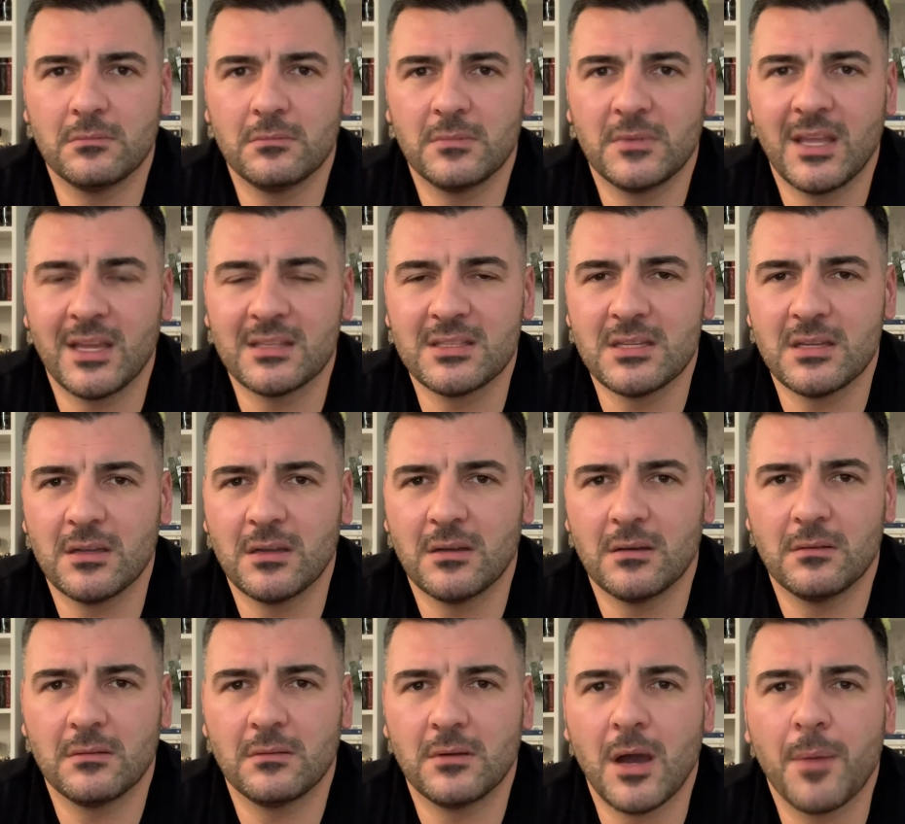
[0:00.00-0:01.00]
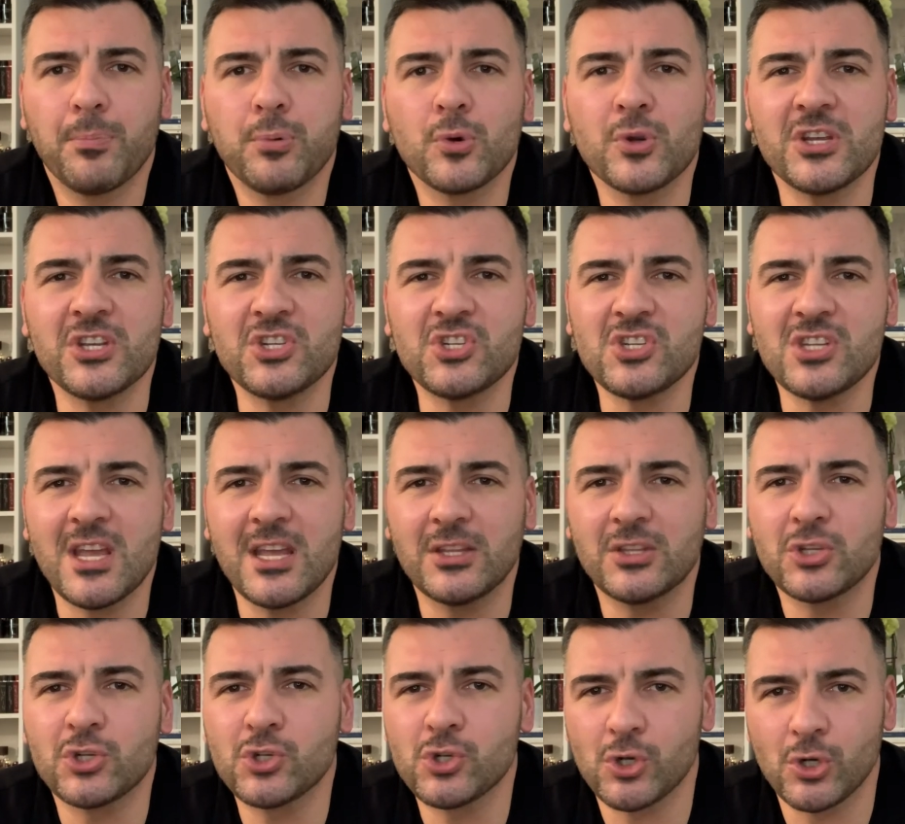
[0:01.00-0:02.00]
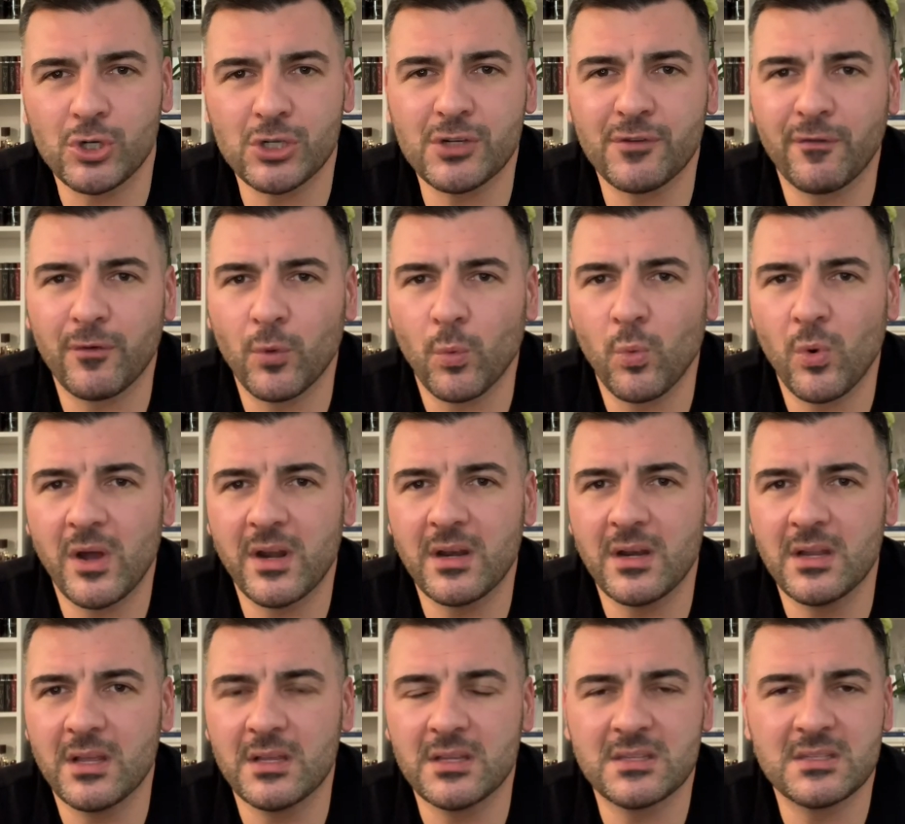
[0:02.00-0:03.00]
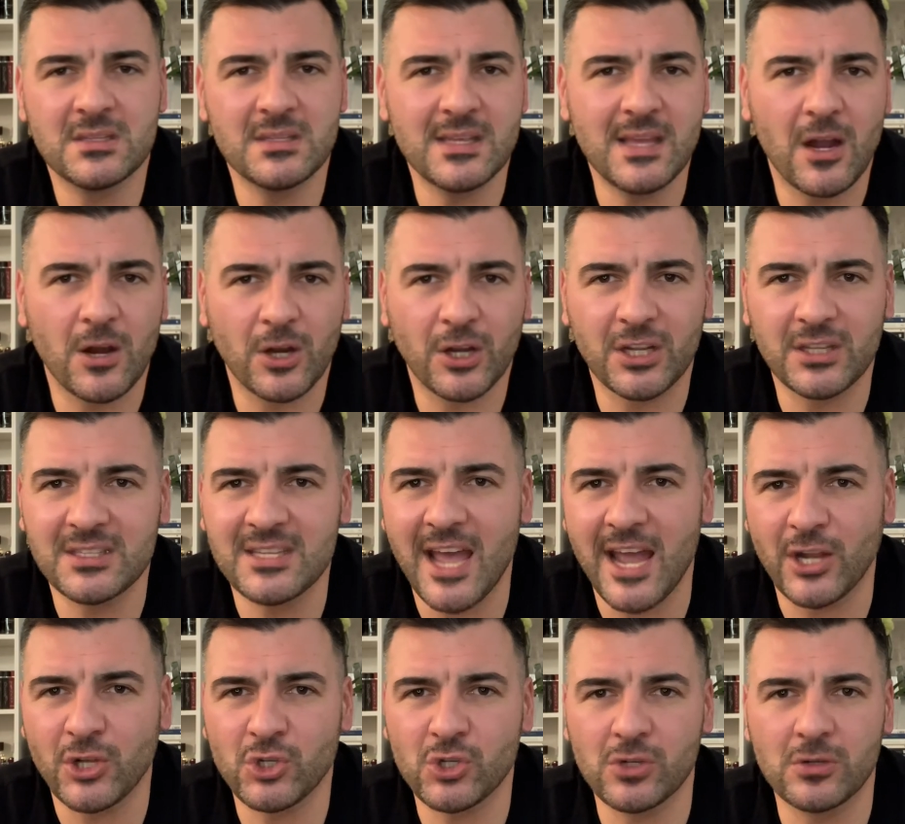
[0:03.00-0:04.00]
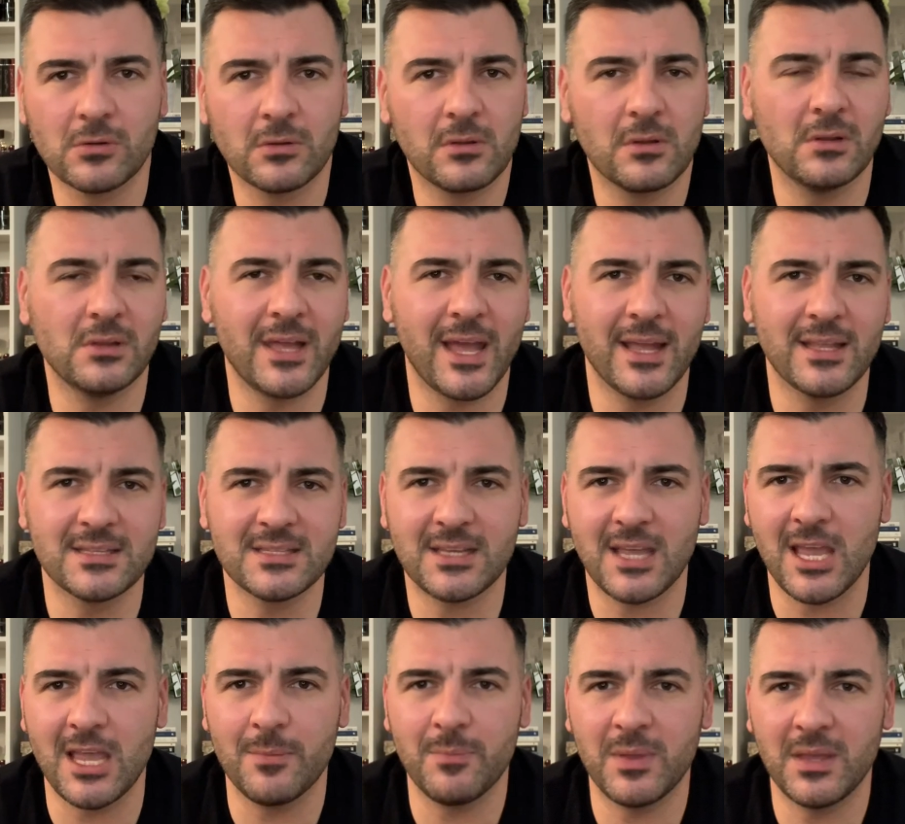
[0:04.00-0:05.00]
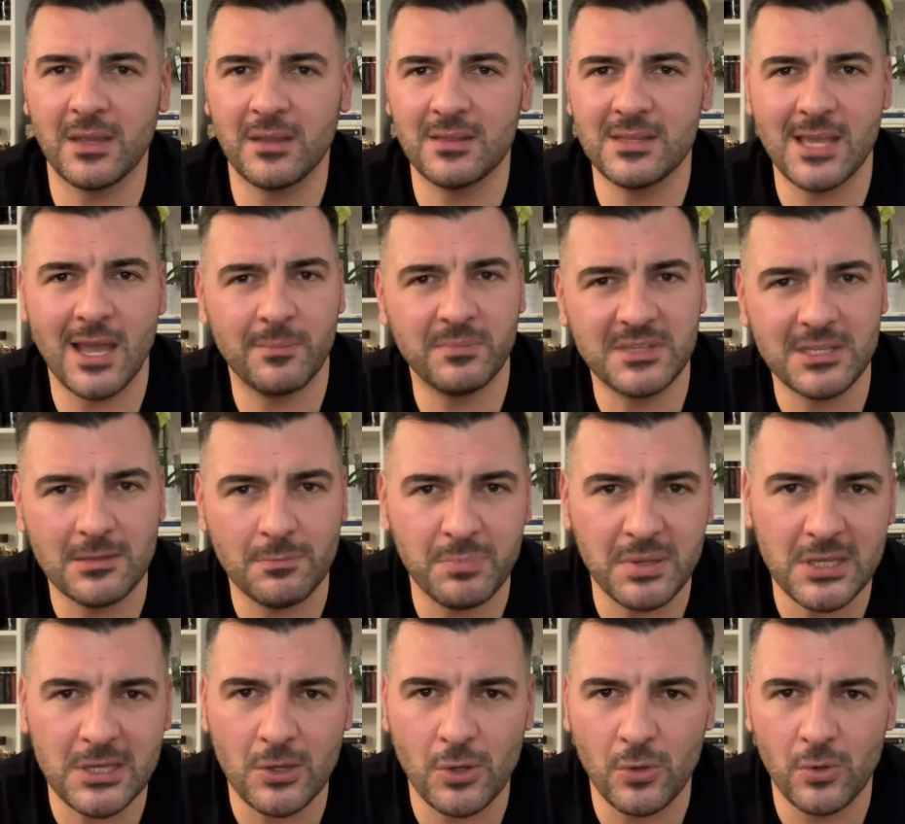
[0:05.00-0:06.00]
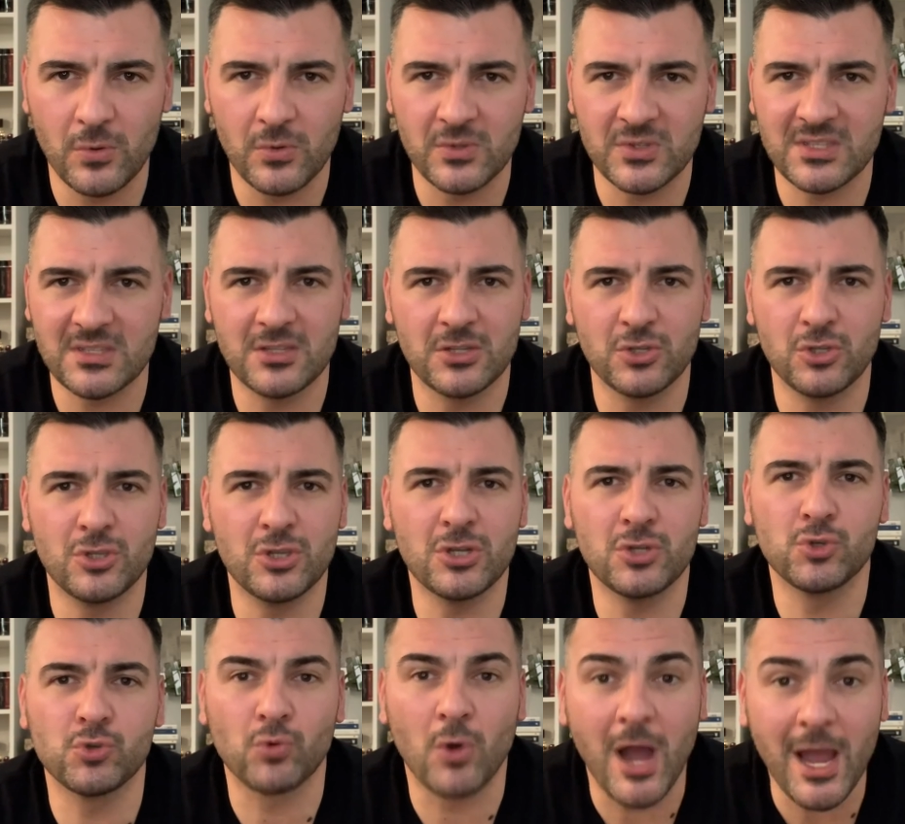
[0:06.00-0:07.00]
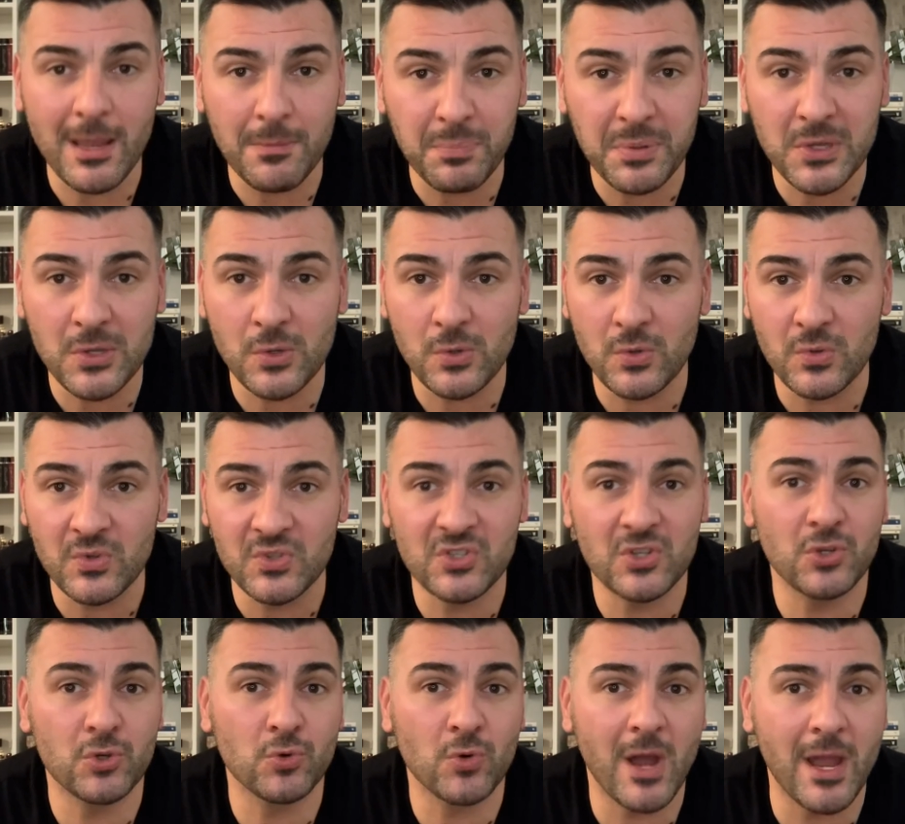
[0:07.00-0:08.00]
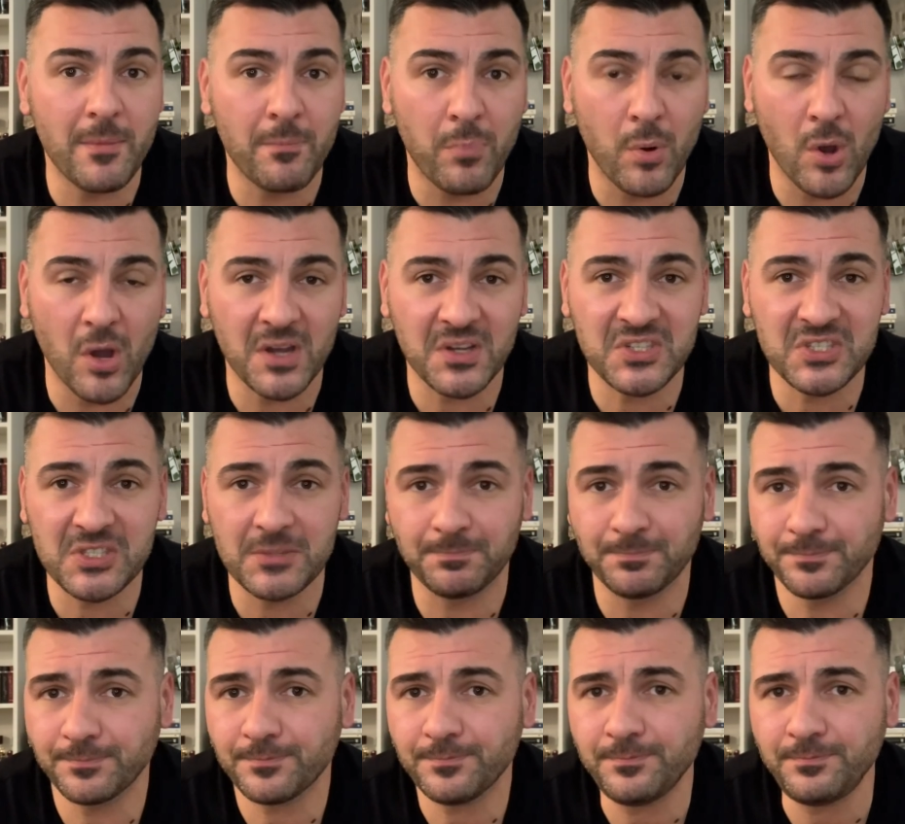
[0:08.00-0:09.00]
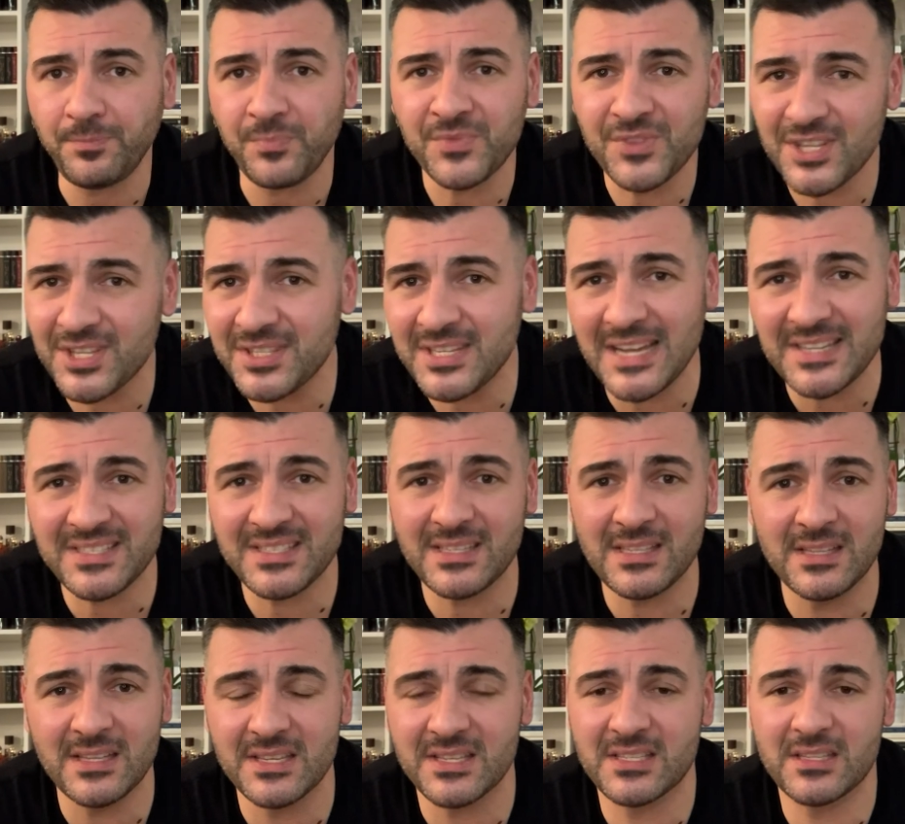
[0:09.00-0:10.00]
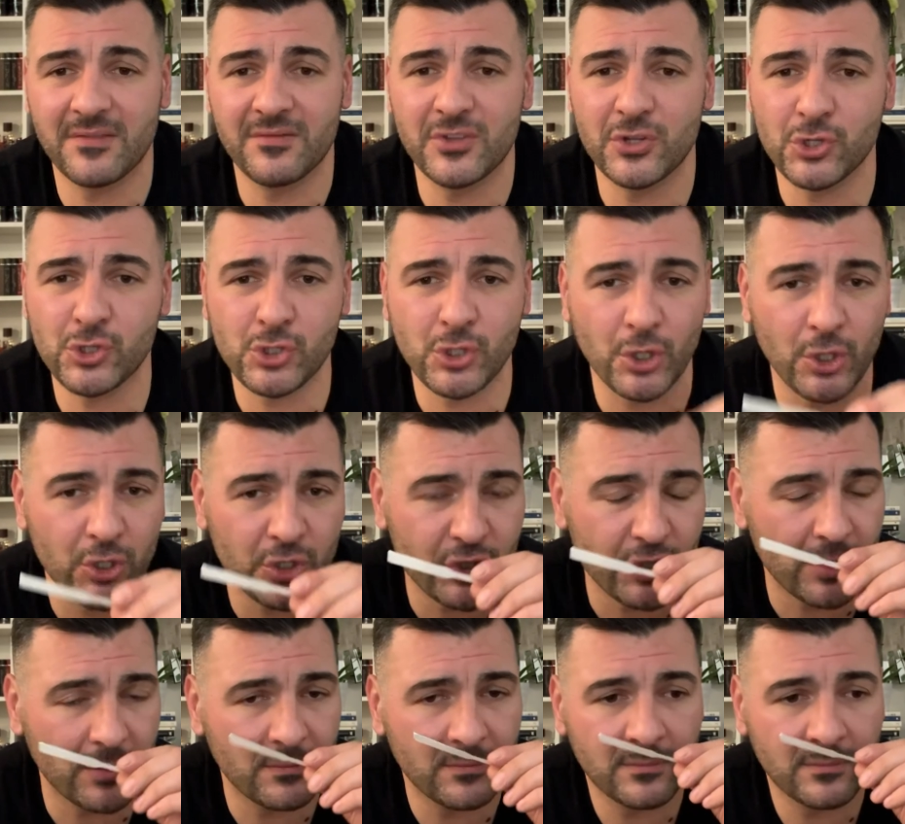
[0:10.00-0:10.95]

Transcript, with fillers: get to appreciate the church for what it is, the architecture, the landscaping, the empty pews, the dry pews, the dry books, the dustiness of the church.